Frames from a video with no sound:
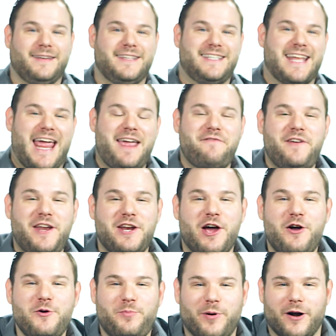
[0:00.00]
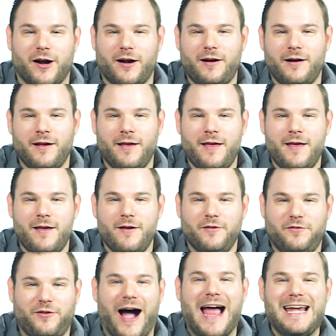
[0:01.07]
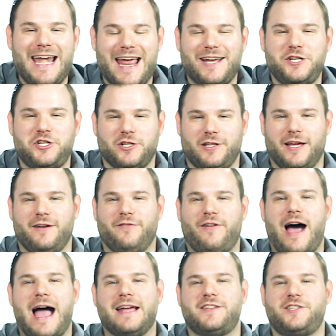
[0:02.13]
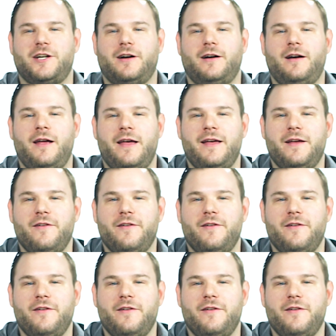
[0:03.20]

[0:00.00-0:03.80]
David Hooper, financial advisor